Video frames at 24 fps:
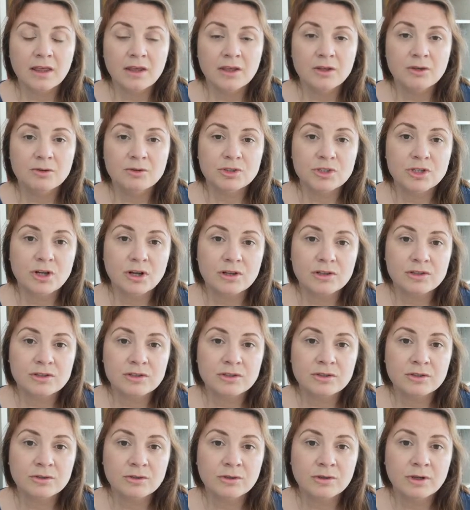You should
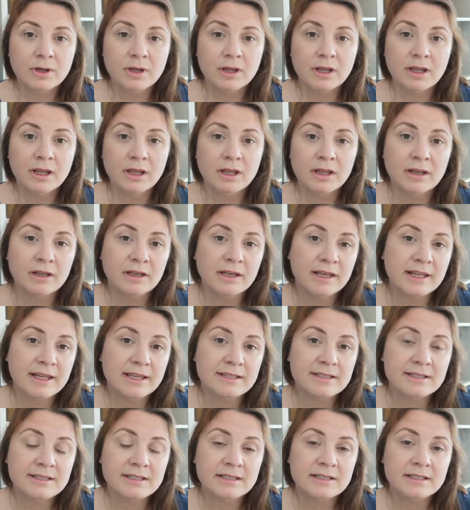also
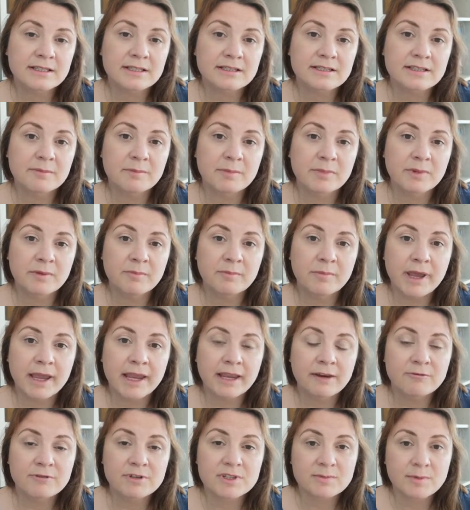list some of the
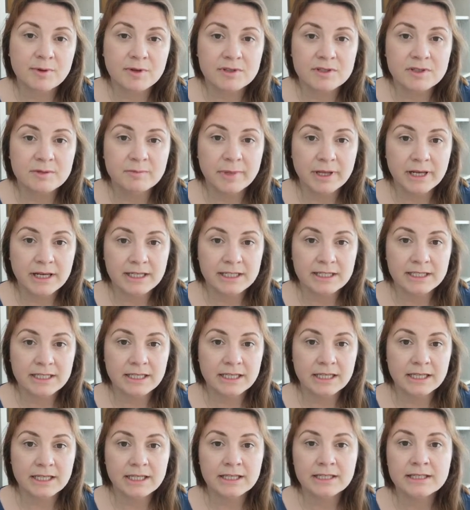main
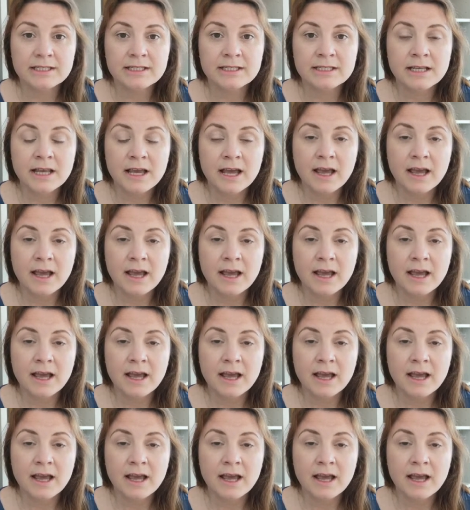responsibilities